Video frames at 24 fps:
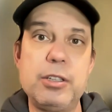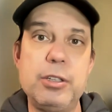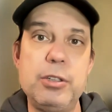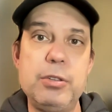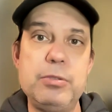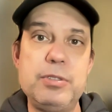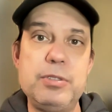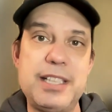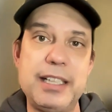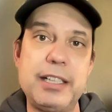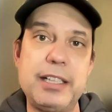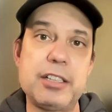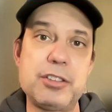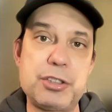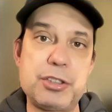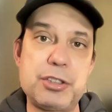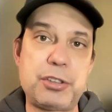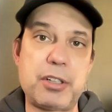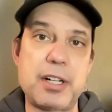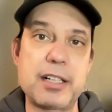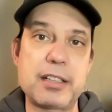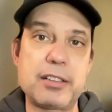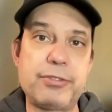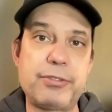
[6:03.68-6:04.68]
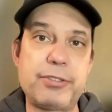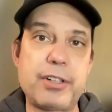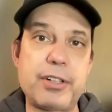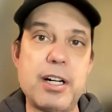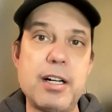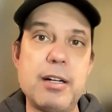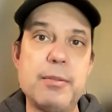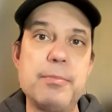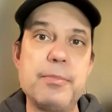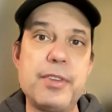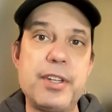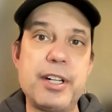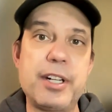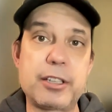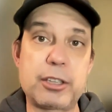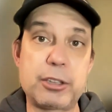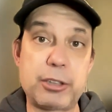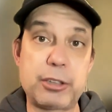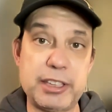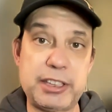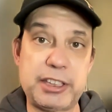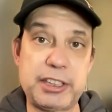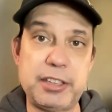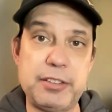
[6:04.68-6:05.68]
who deconstruct from their
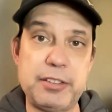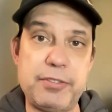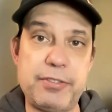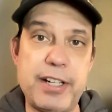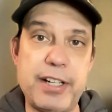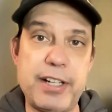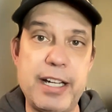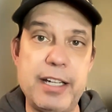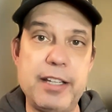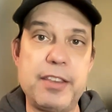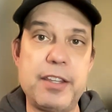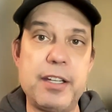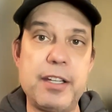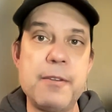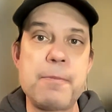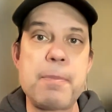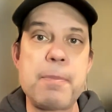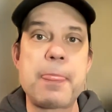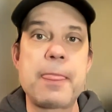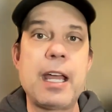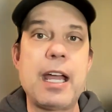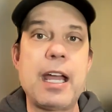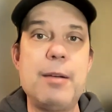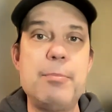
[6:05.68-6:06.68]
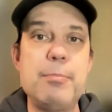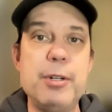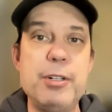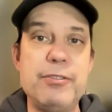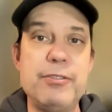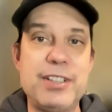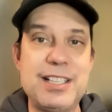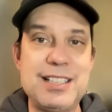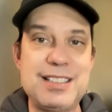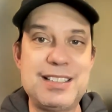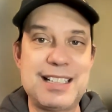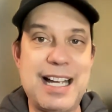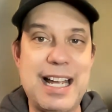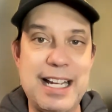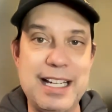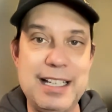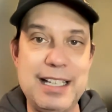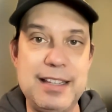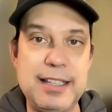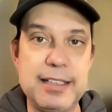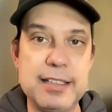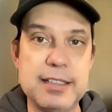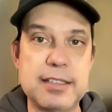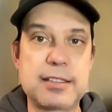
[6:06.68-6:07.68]
Christian faith and move into
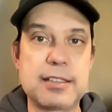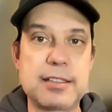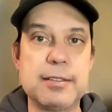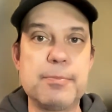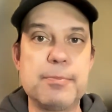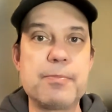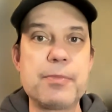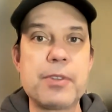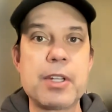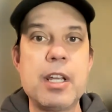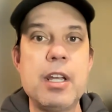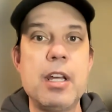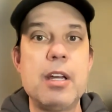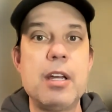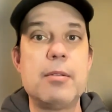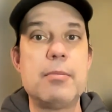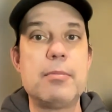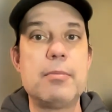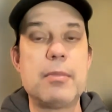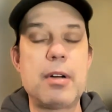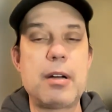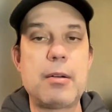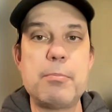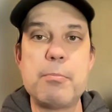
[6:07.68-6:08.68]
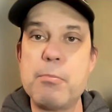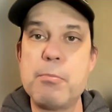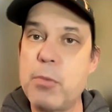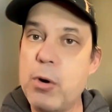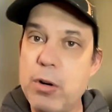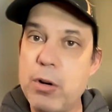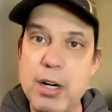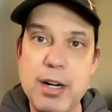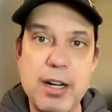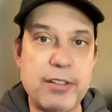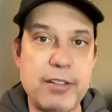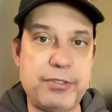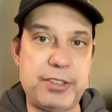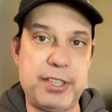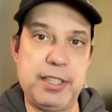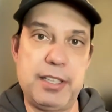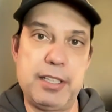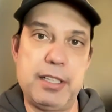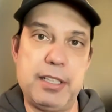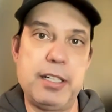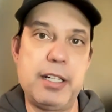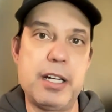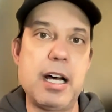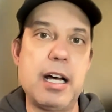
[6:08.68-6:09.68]
atheism, more often
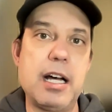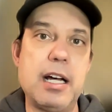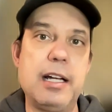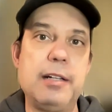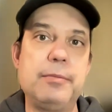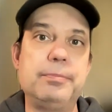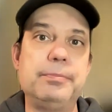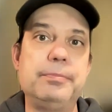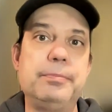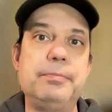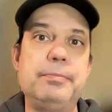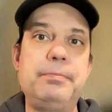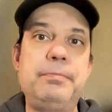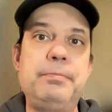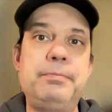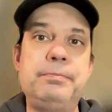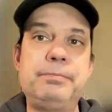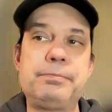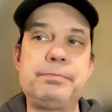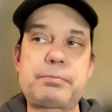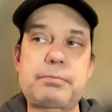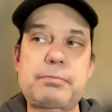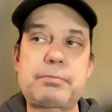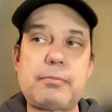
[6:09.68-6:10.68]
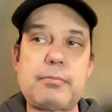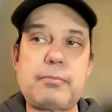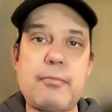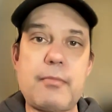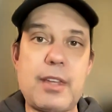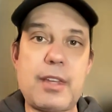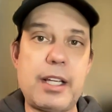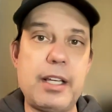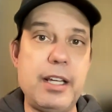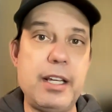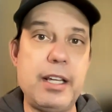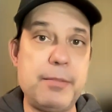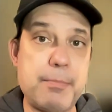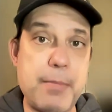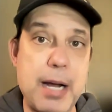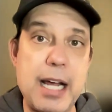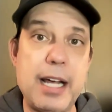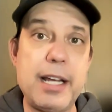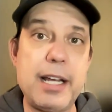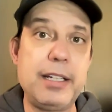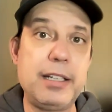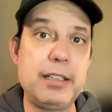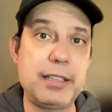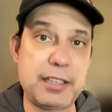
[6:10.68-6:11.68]
than not, in
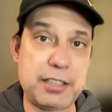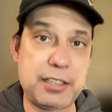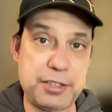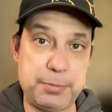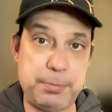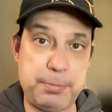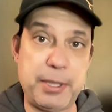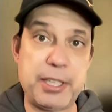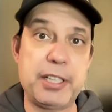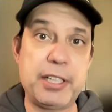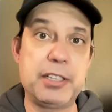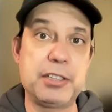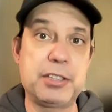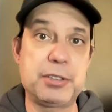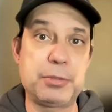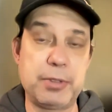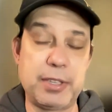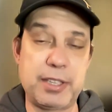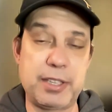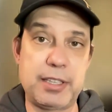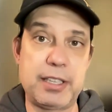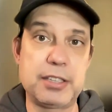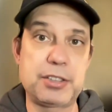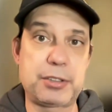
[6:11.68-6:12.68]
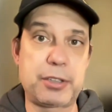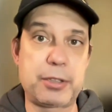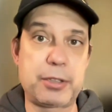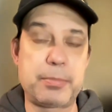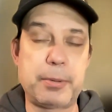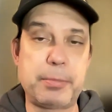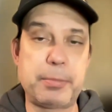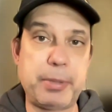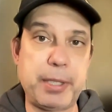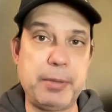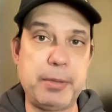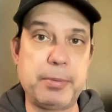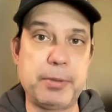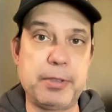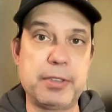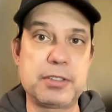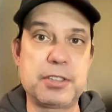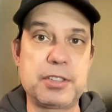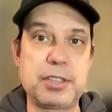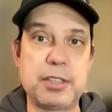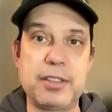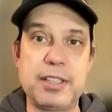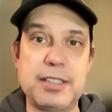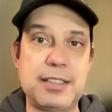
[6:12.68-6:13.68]
my experience with this group of people,
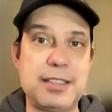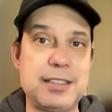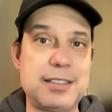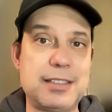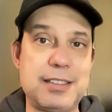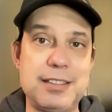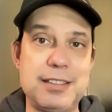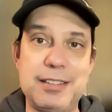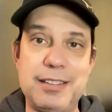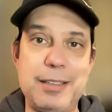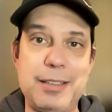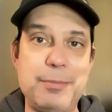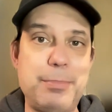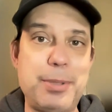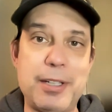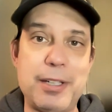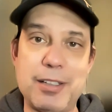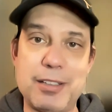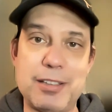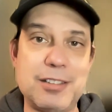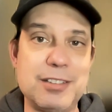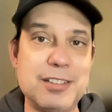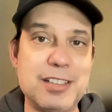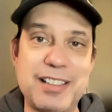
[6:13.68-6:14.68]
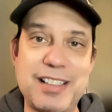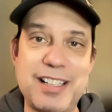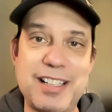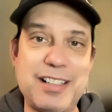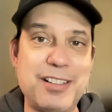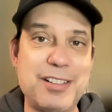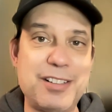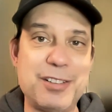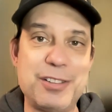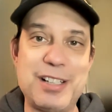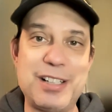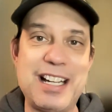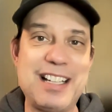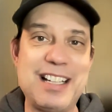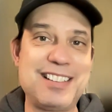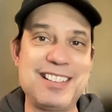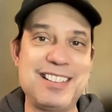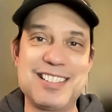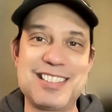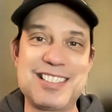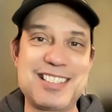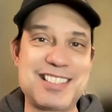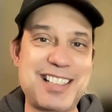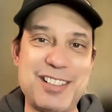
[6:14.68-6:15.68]
so this isn't empirical, and I know
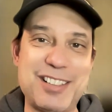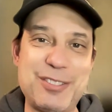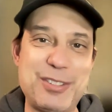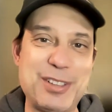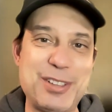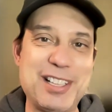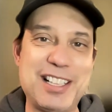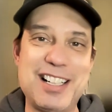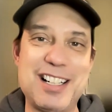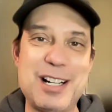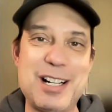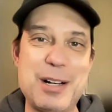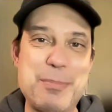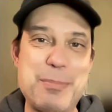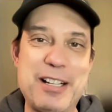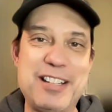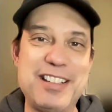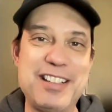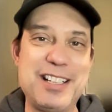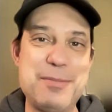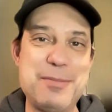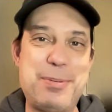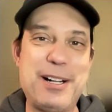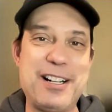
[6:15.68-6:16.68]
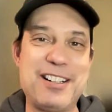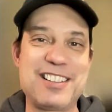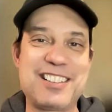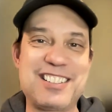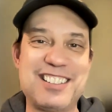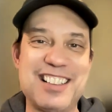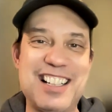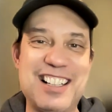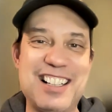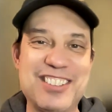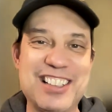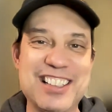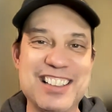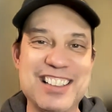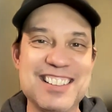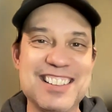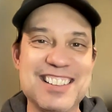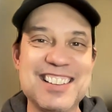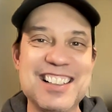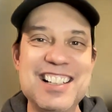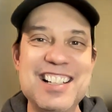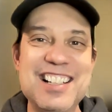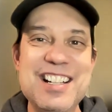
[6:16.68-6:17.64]
atheists get really hung up on the empirical evidence,